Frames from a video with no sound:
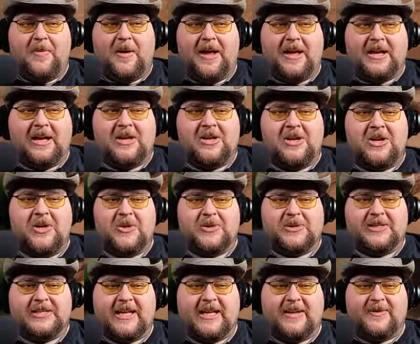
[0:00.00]
a
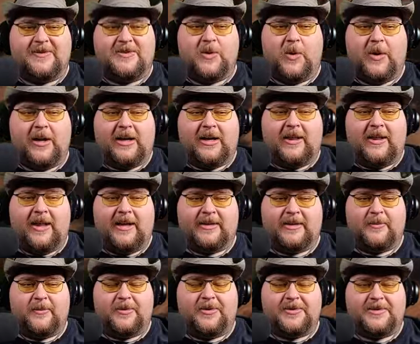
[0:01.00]
new set of toy
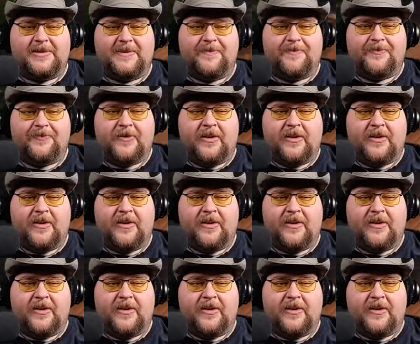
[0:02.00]
collectibles.